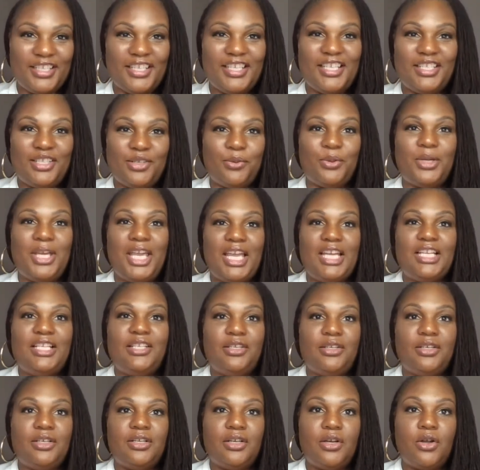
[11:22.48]
it's okay
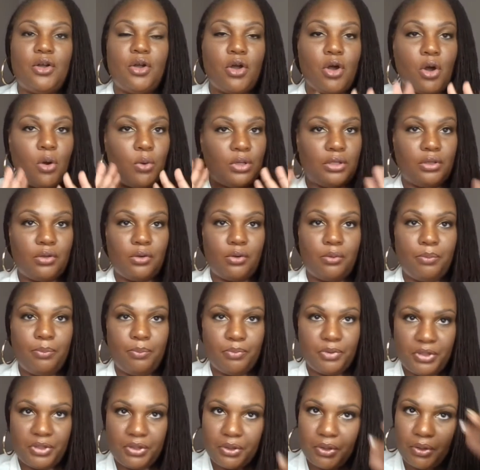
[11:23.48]
to go a little,
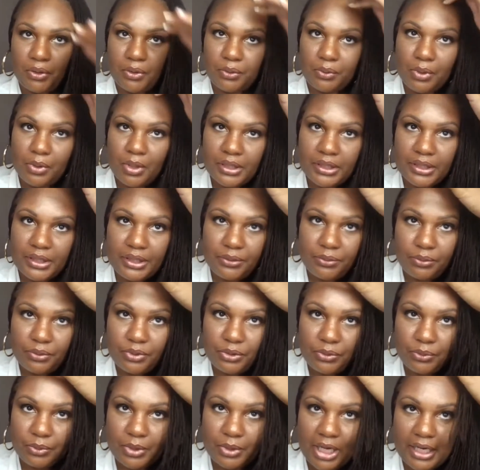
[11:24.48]
to
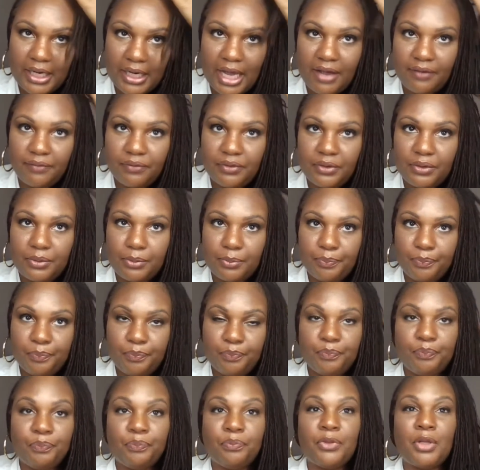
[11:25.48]
not have them
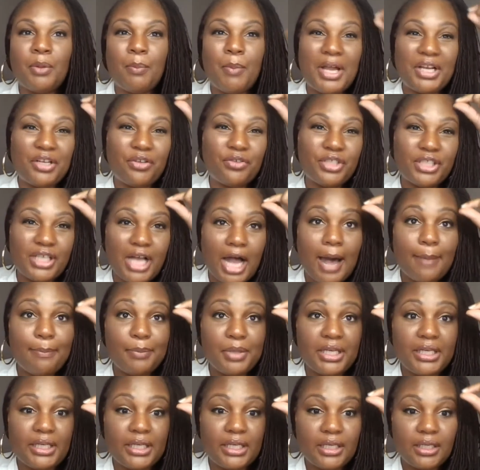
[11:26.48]

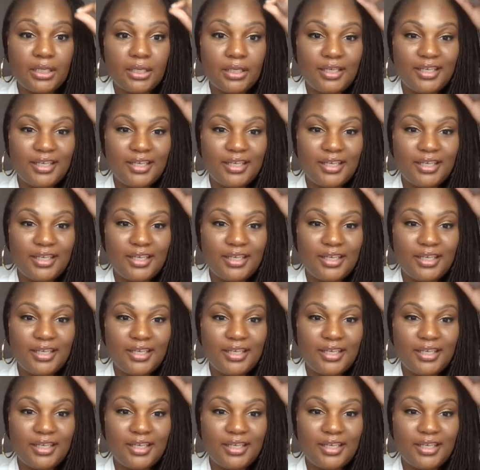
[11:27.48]
microscopic.